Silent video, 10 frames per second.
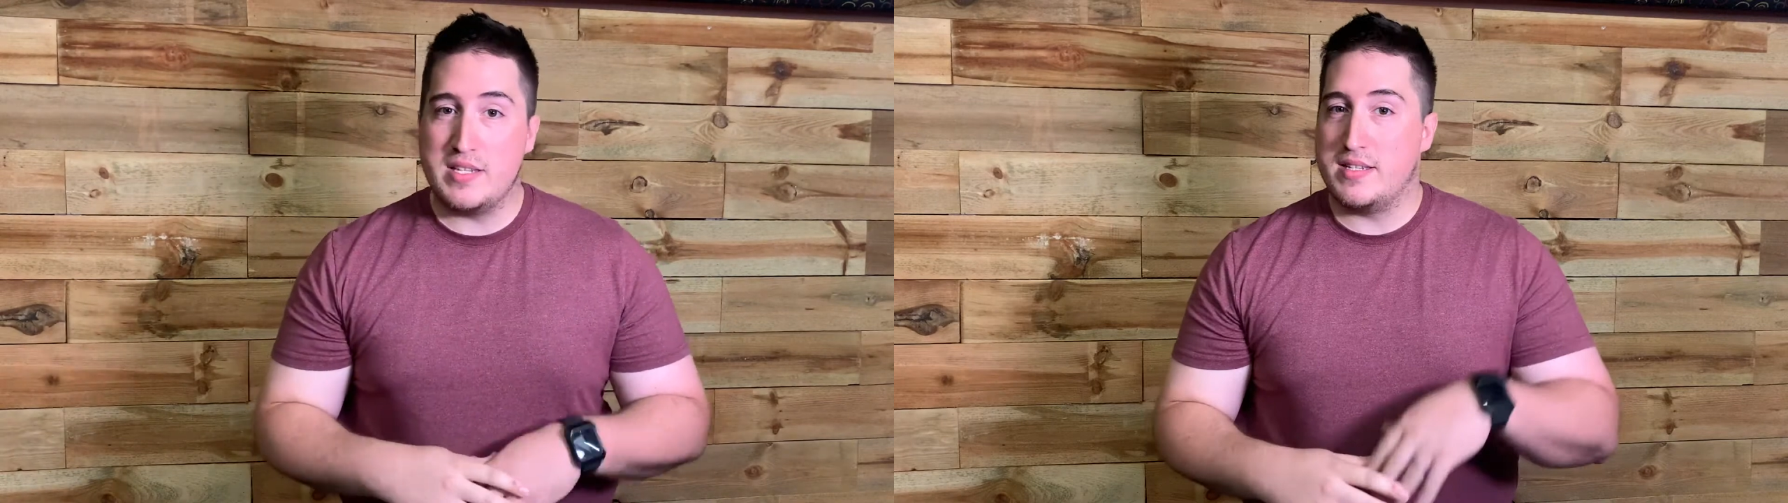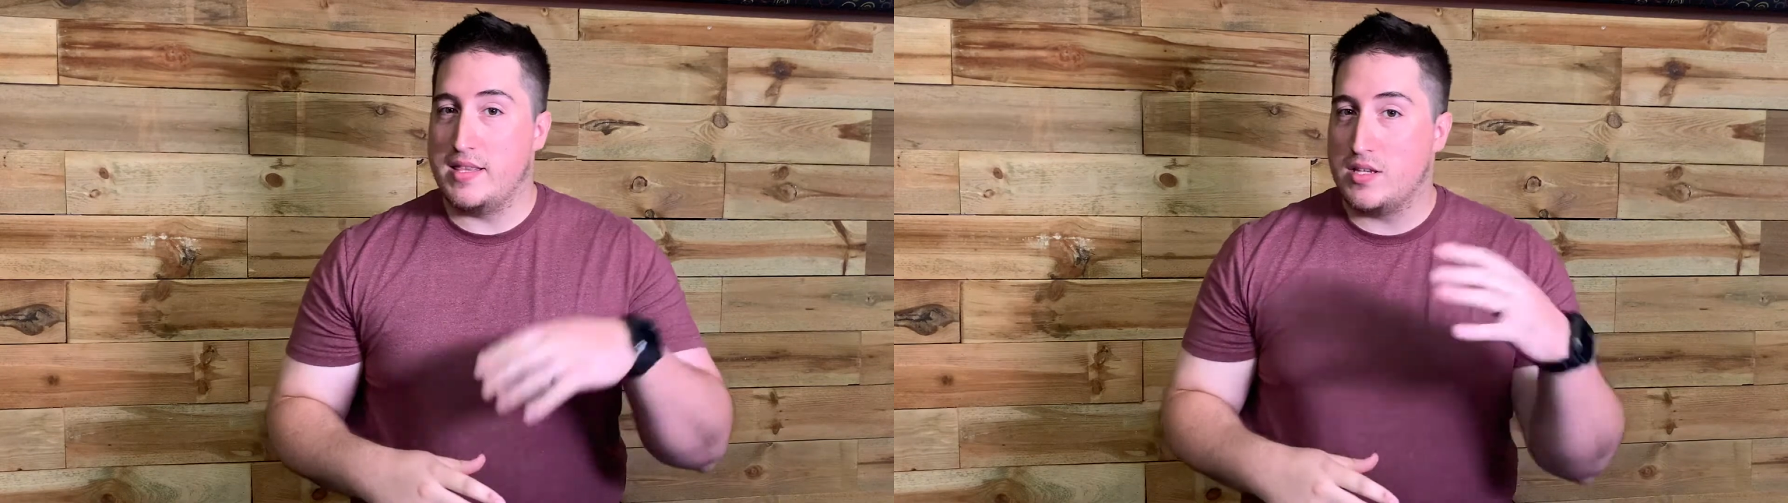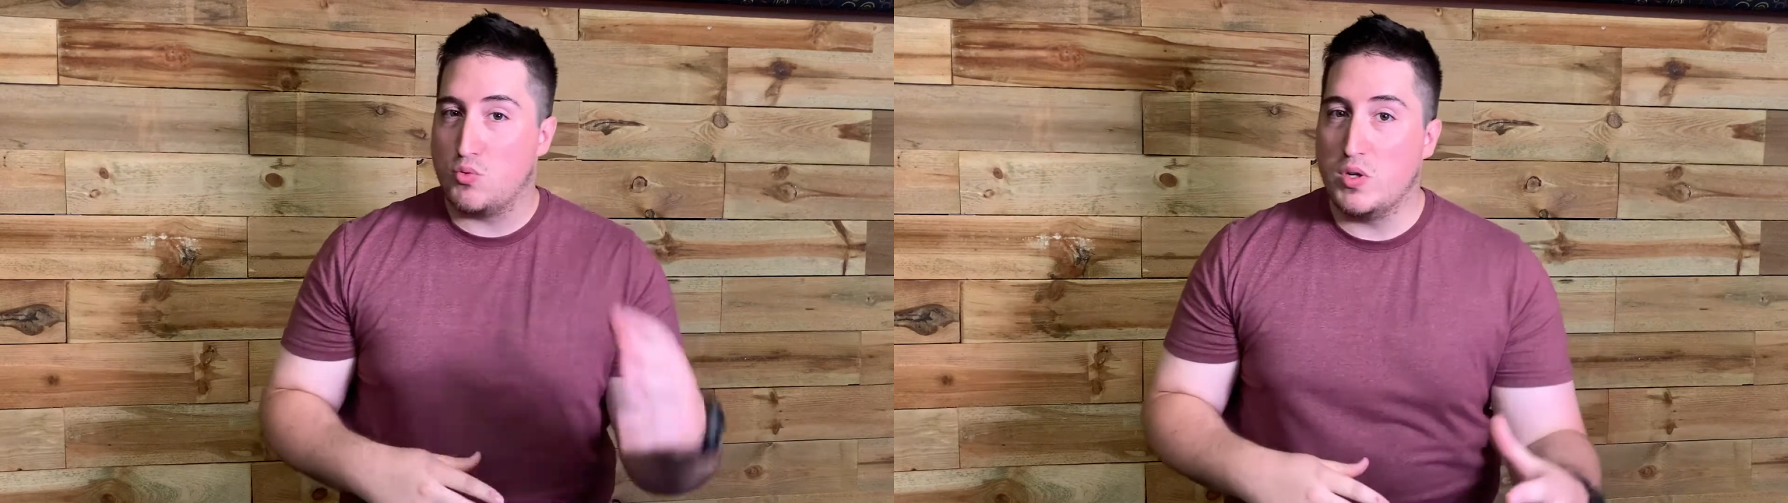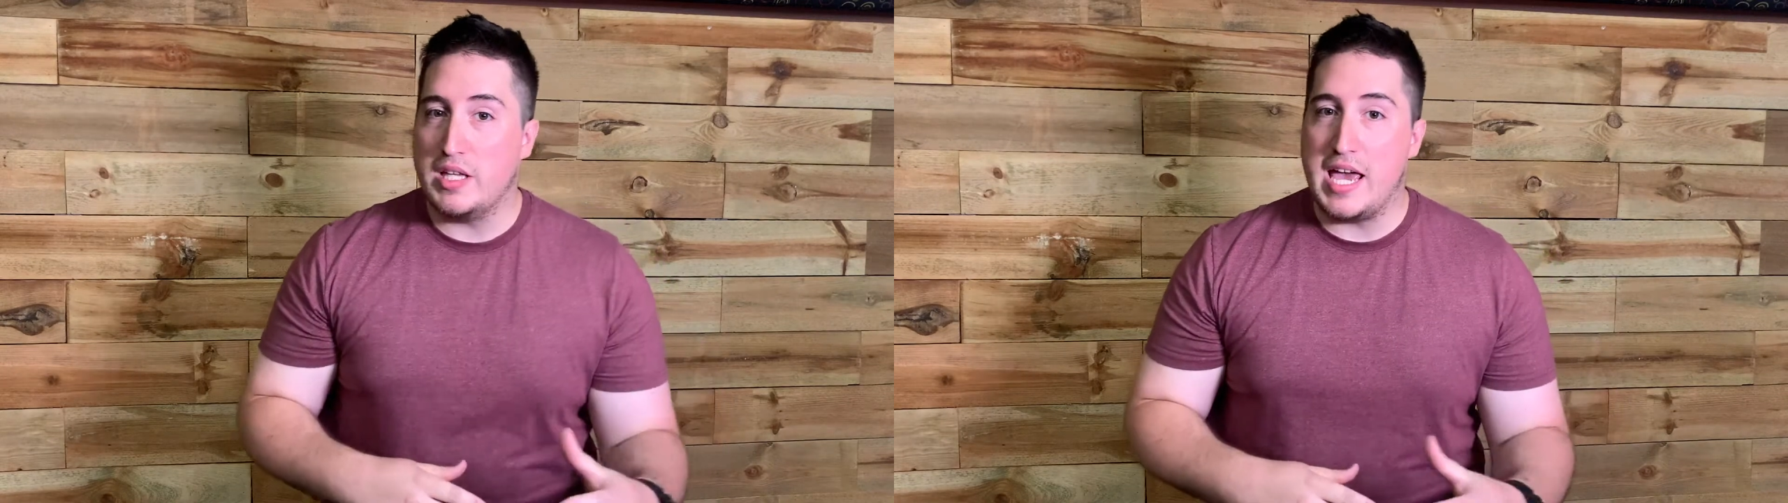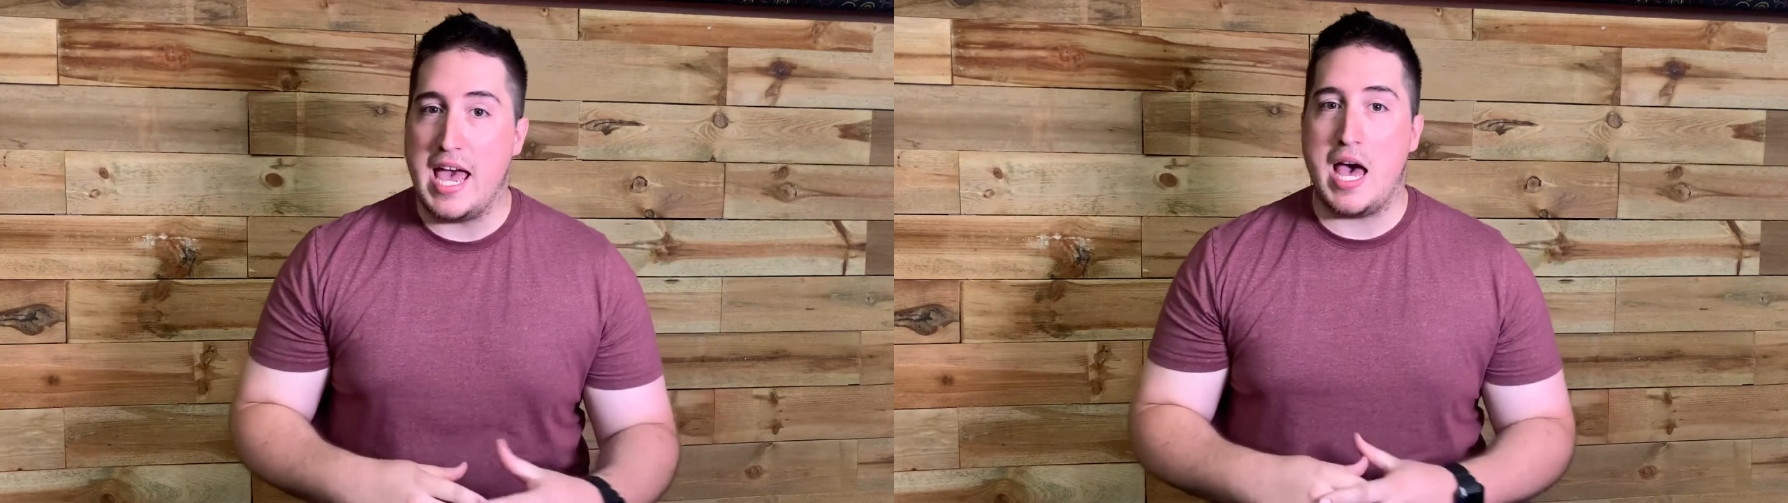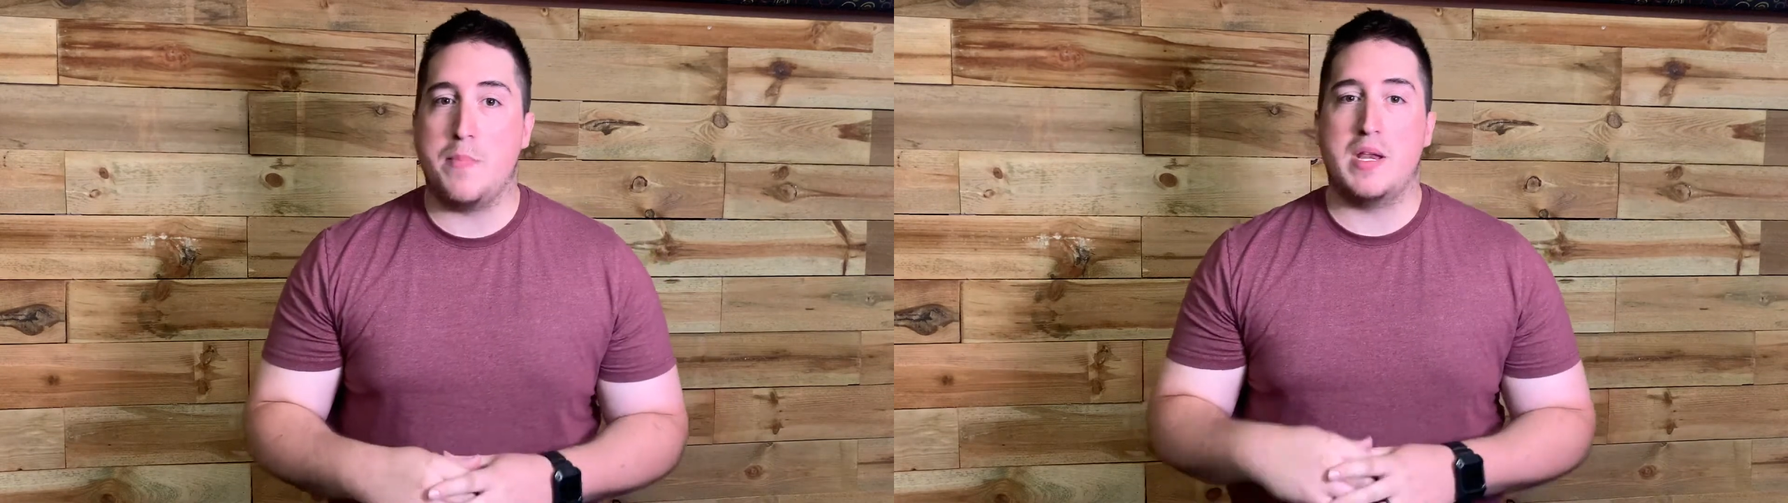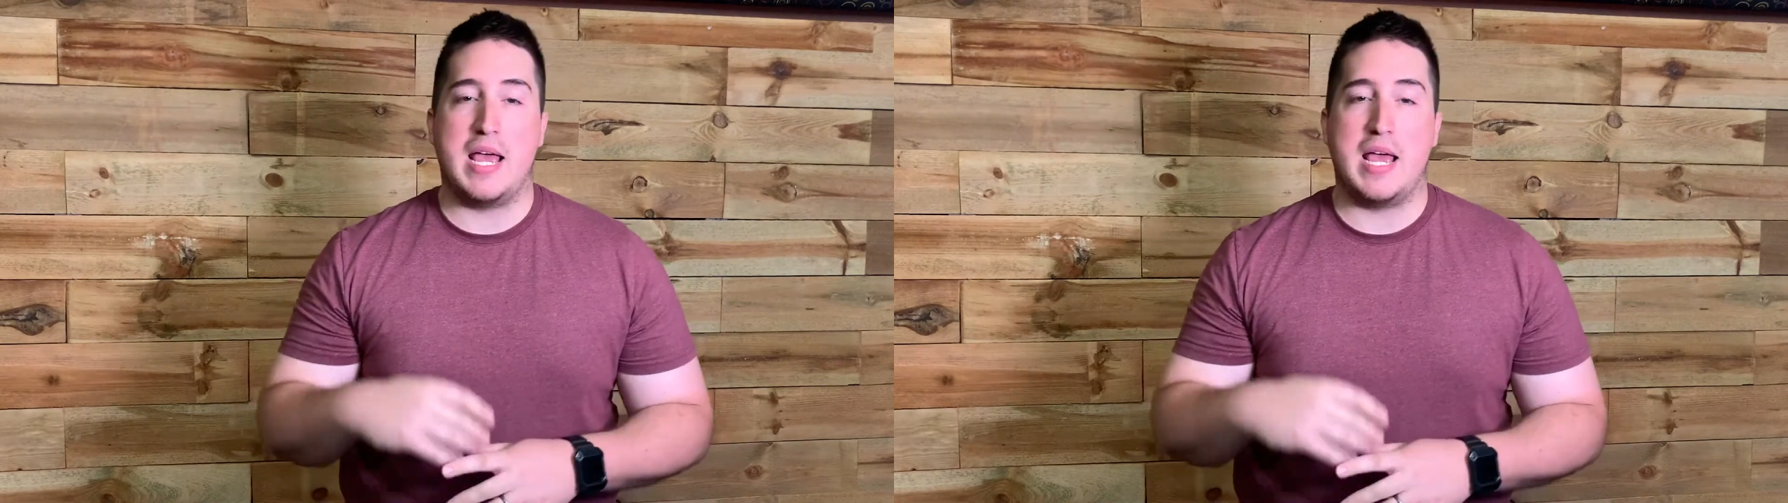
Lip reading: Did this really happen?